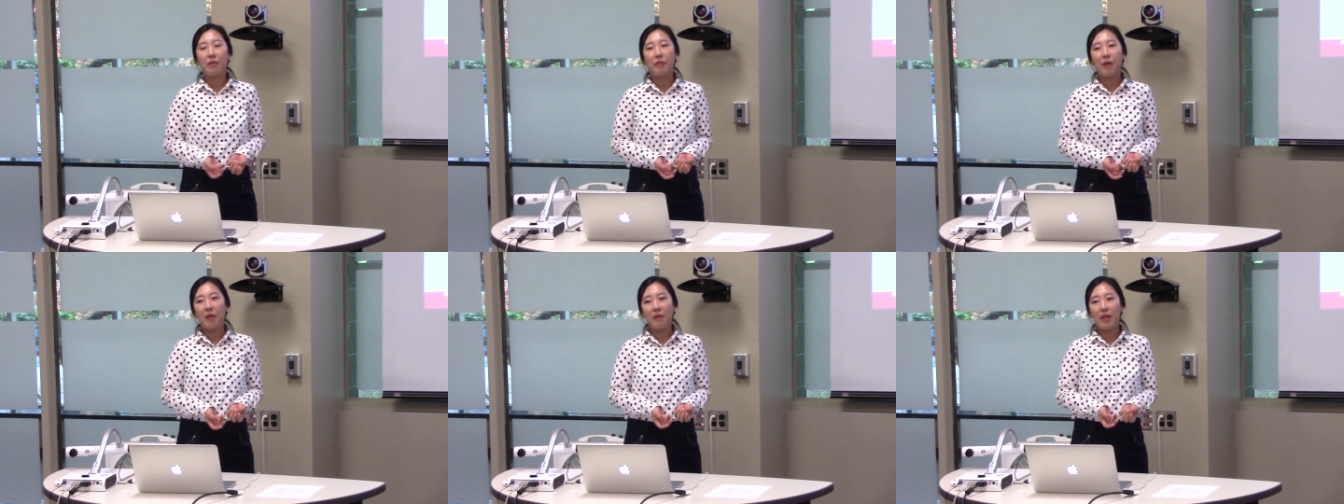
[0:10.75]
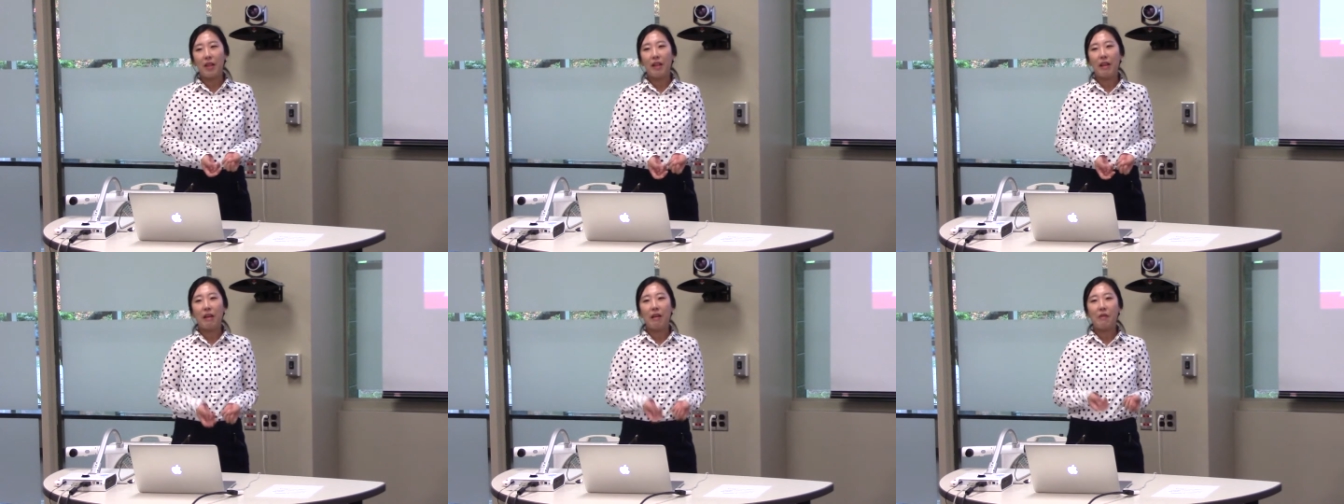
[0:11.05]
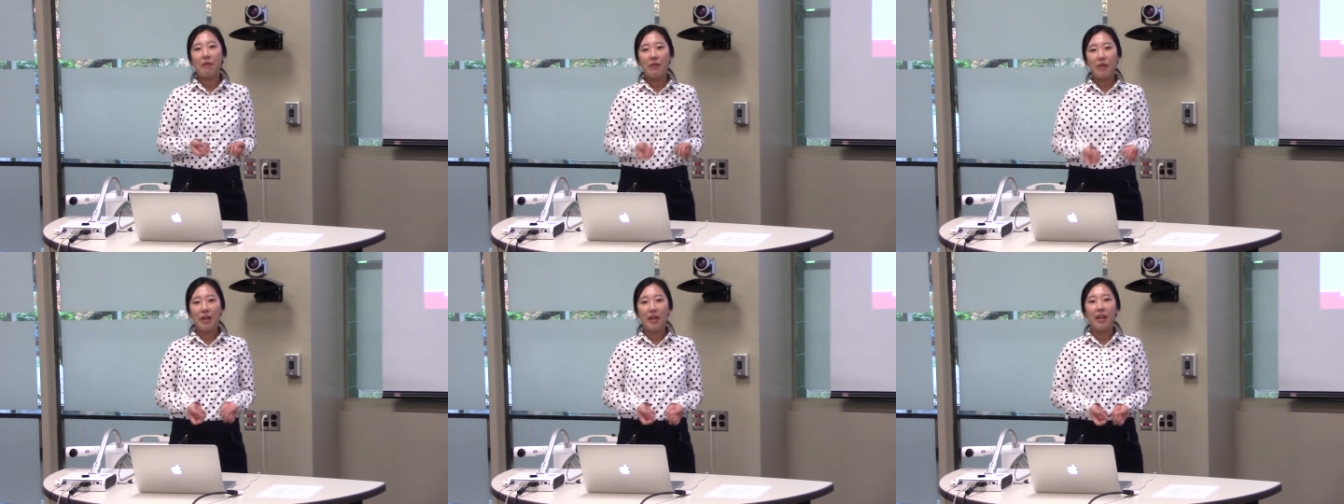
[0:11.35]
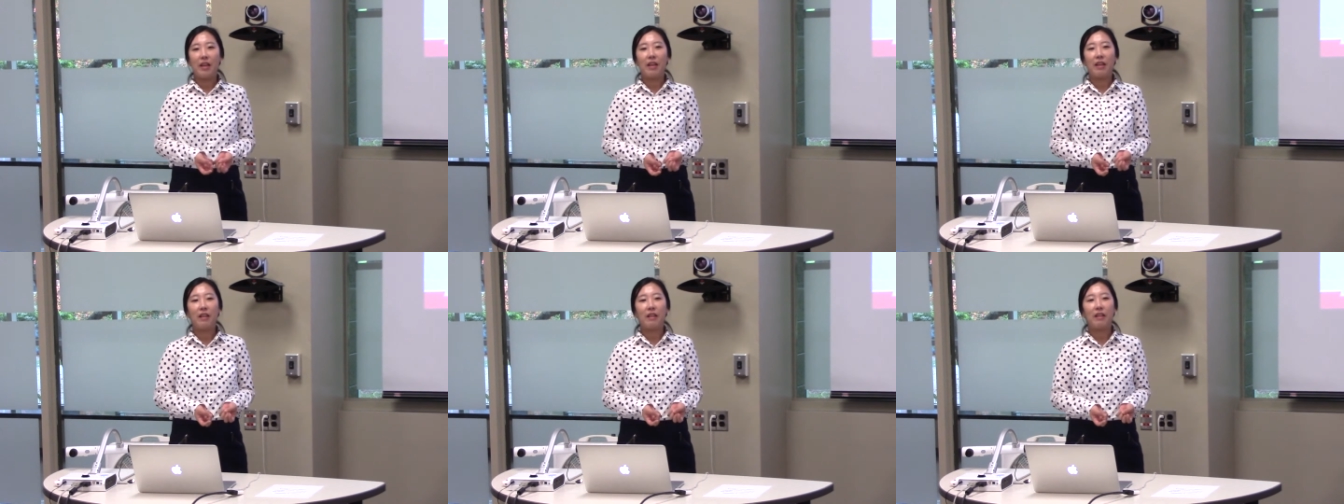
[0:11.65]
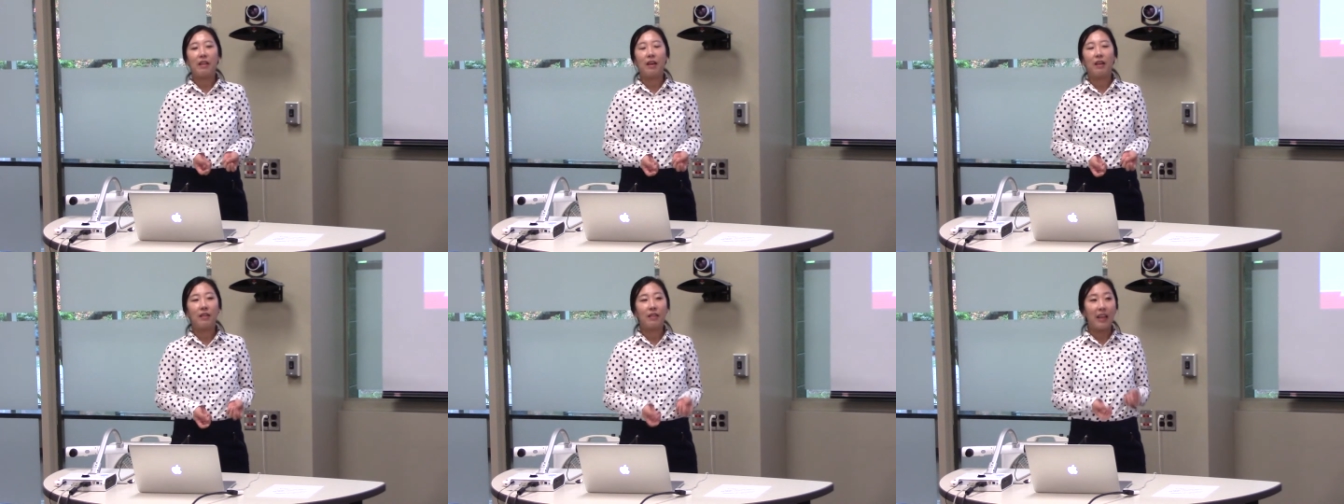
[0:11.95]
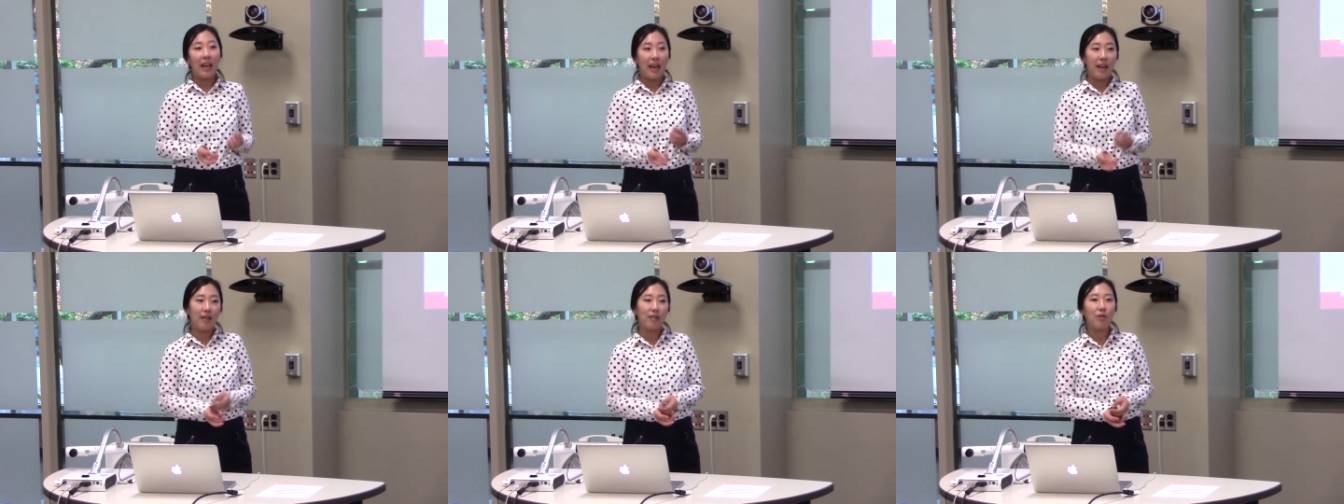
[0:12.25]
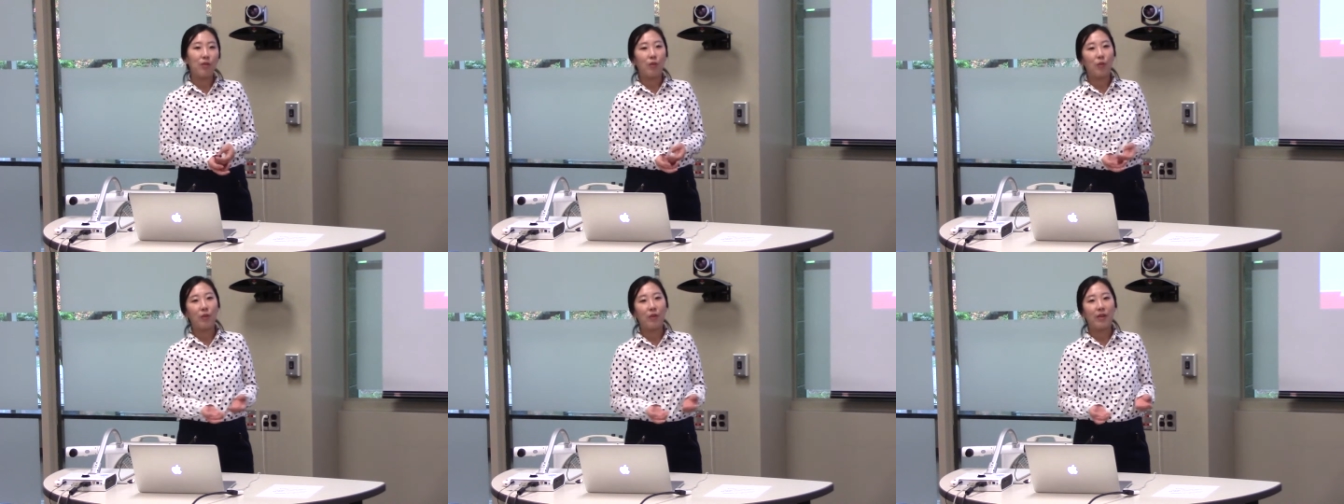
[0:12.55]
familiar with the test
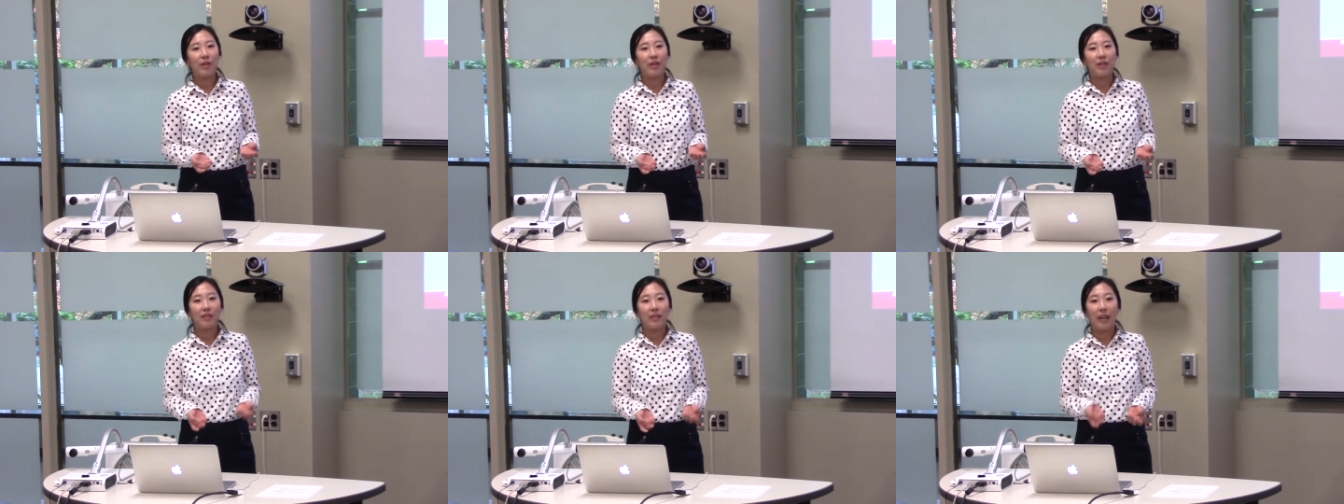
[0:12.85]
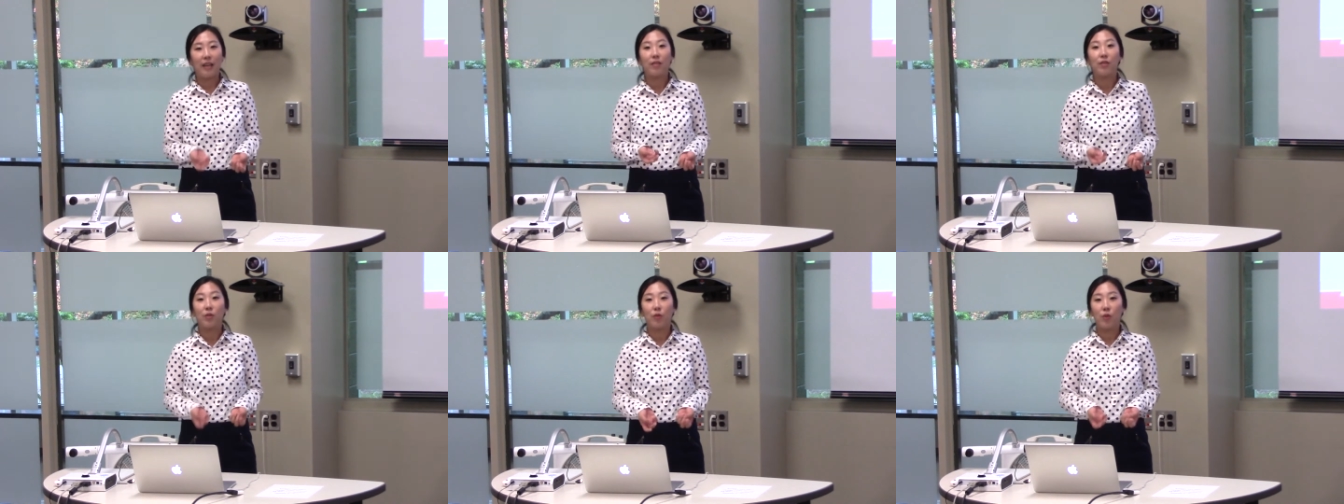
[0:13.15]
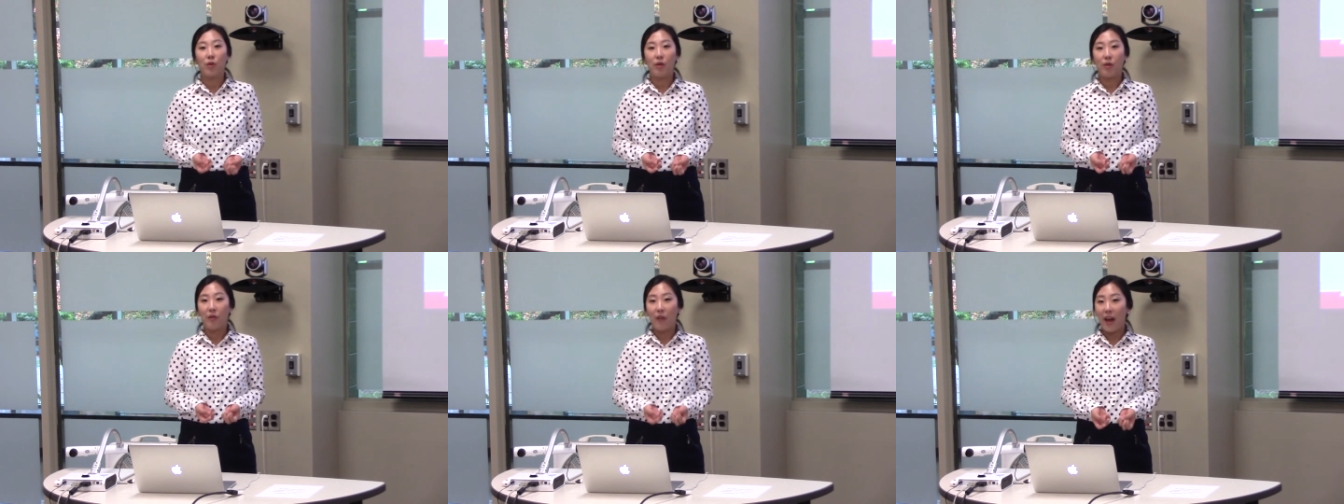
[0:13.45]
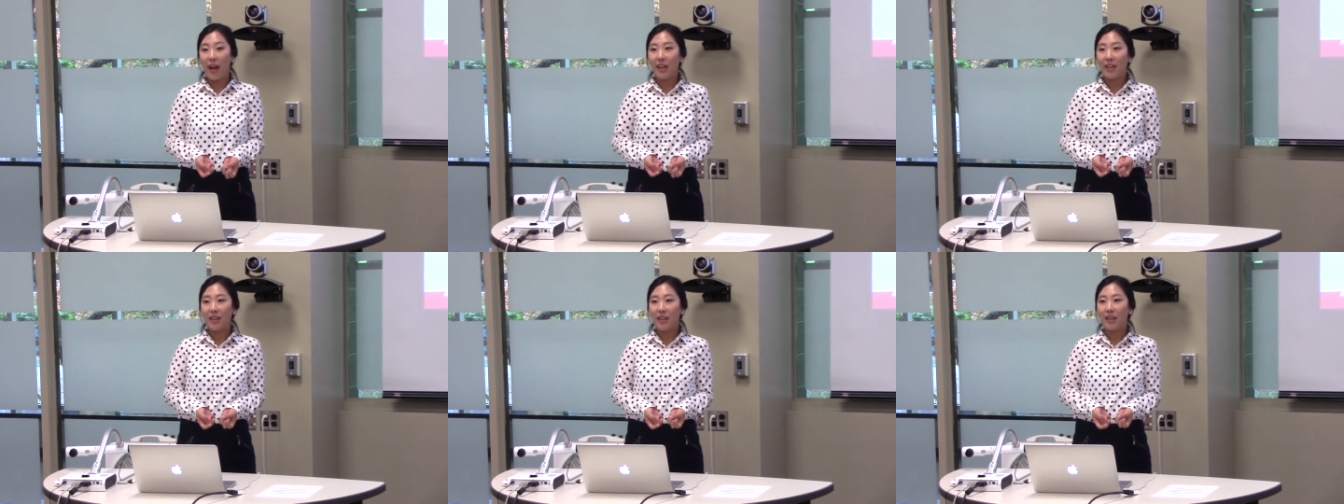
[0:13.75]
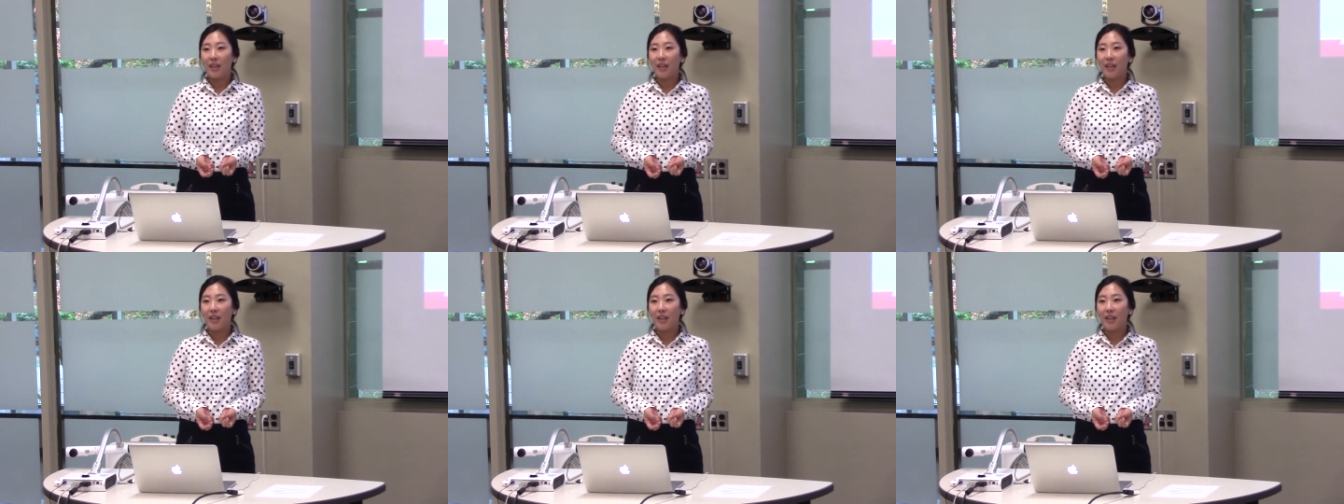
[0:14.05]
or test score, right?